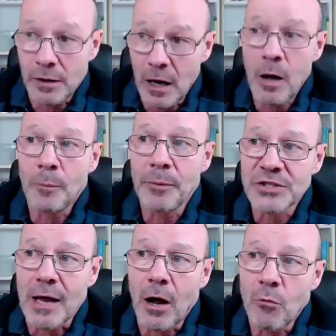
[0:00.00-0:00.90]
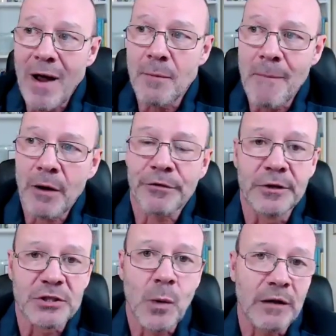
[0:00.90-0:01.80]
I'll be honest, I ran a
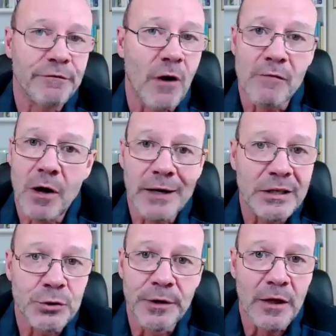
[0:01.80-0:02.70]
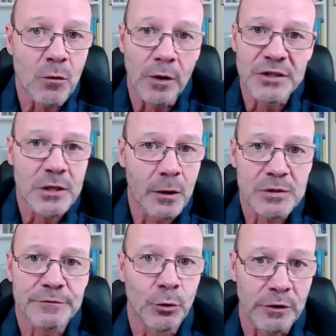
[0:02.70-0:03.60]
marathon at 25, but I didn't do another one until I
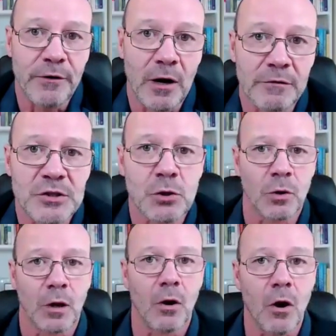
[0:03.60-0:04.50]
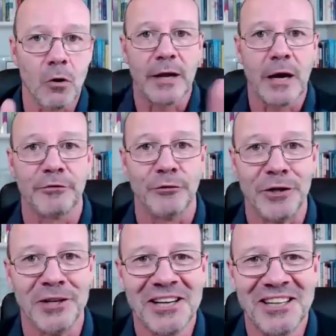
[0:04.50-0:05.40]
was 45. It's called a long
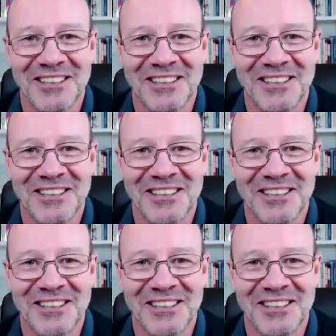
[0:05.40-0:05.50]
recovery.